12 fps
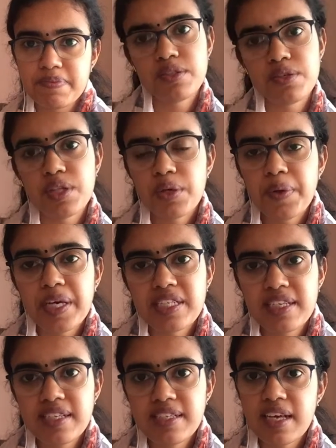So the
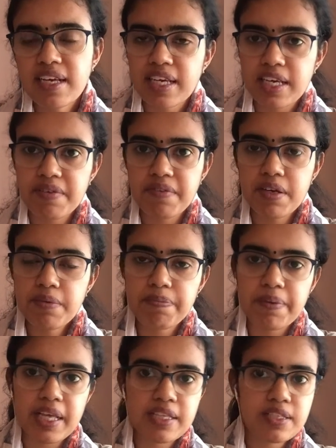questions are given
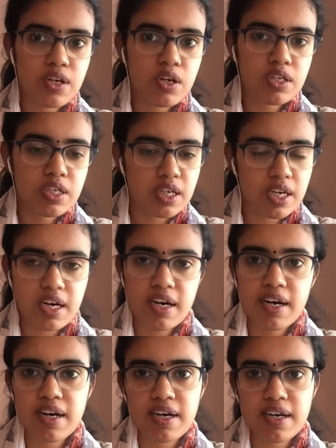based on
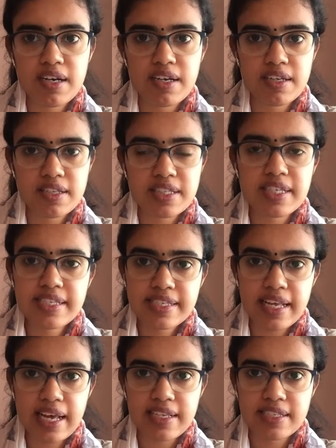this
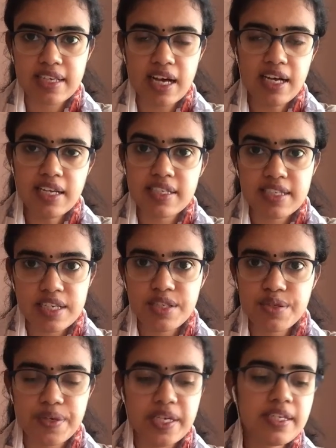stanza. Listen
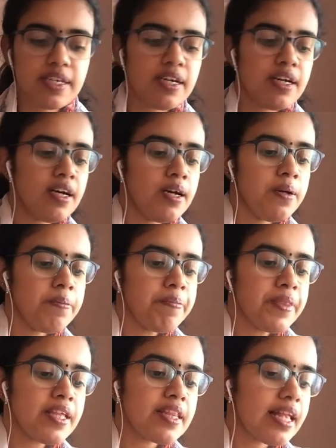to it.
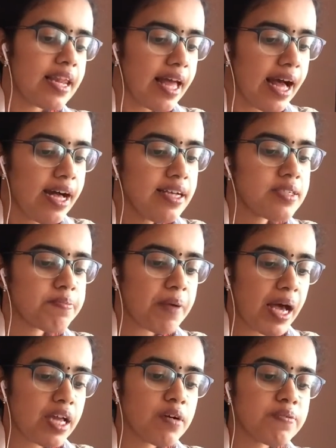The last
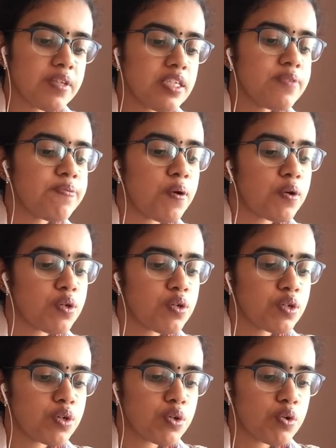man of this
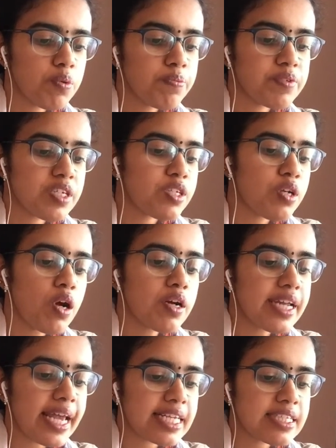forlorn group did
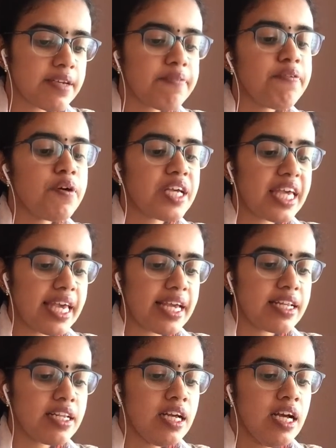not accept for
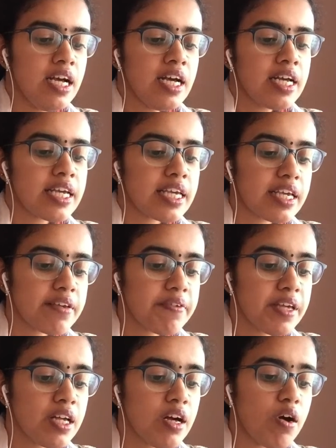gain,
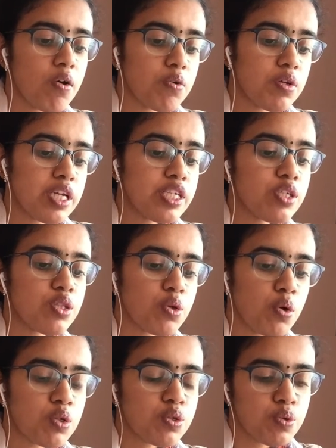giving only to
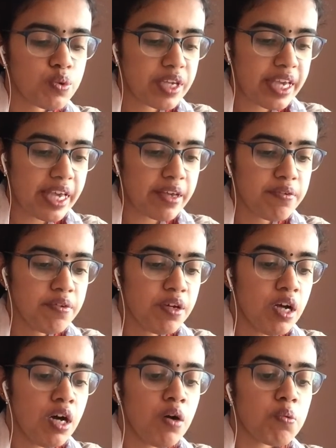those who gave,
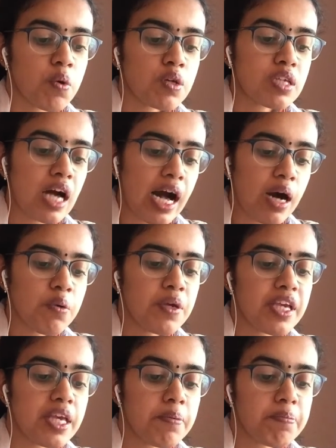was how
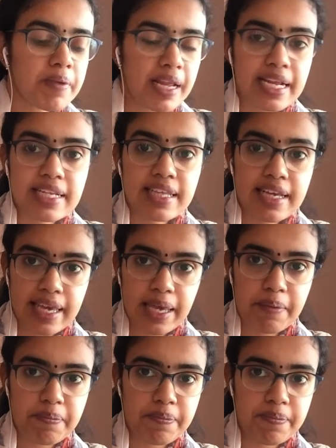he played the
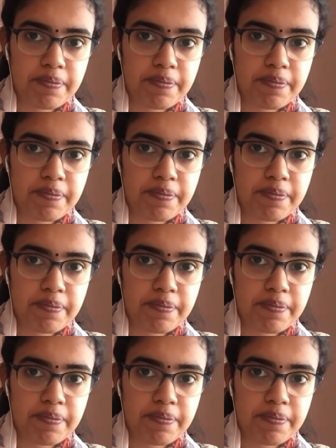game.